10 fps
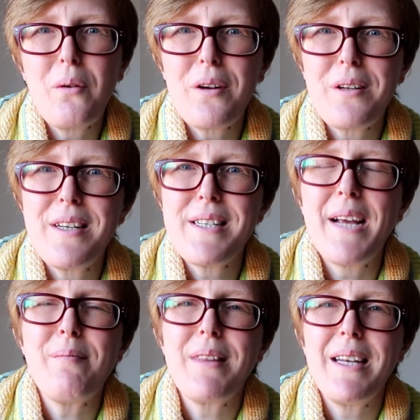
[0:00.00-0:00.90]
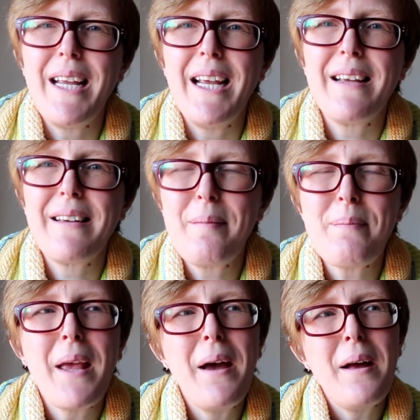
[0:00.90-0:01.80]
order to shape the neck.
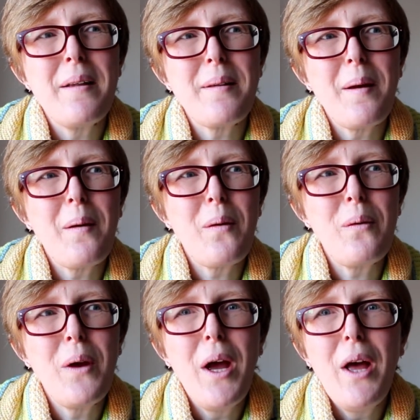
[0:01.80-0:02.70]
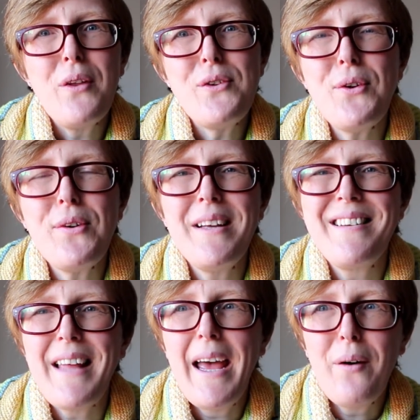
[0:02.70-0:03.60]
So the jury
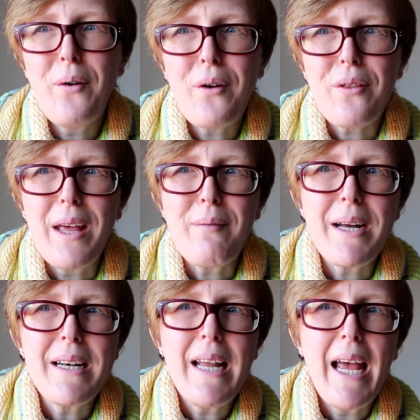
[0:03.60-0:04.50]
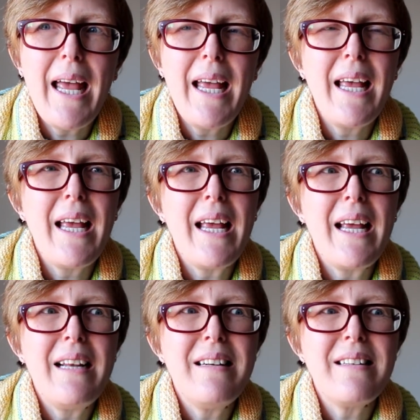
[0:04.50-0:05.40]
is out on that one,
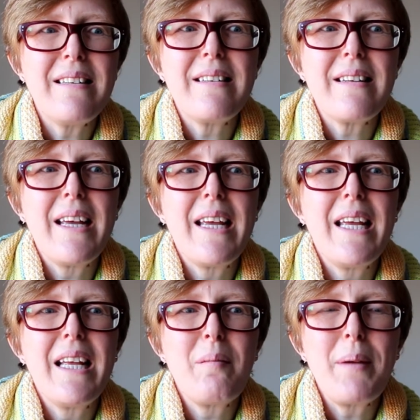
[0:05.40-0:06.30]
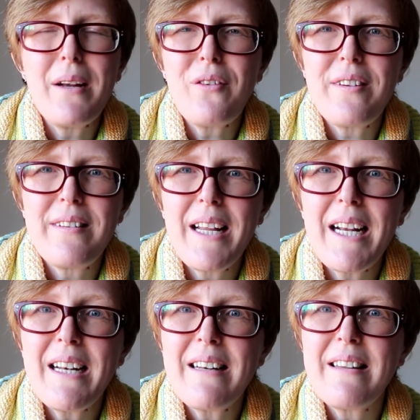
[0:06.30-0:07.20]
and it'll be
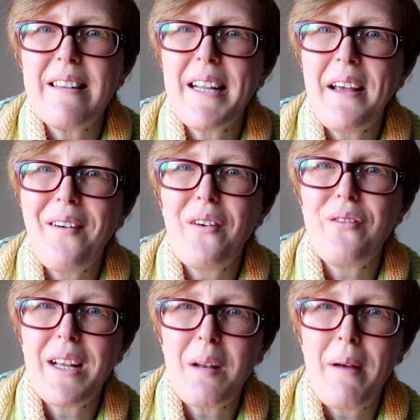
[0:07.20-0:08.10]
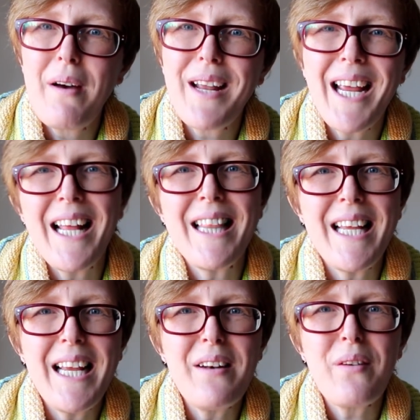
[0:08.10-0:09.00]
interesting to see how I feel about it at
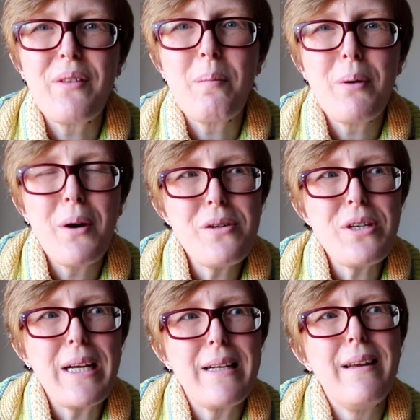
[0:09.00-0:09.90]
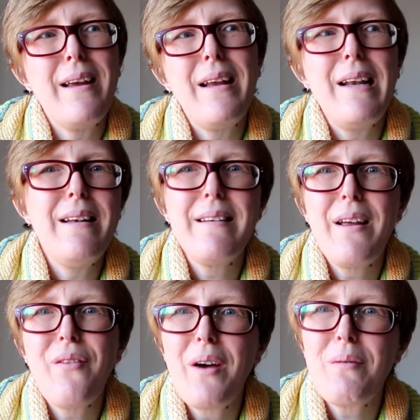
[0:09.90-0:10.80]
the end of the project and
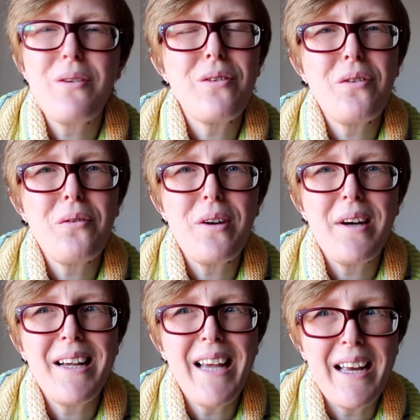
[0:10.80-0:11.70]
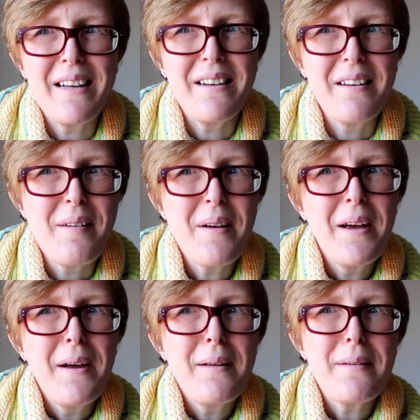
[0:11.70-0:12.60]
if I would do it again.
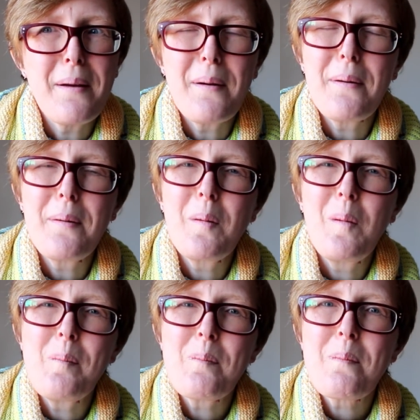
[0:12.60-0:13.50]
So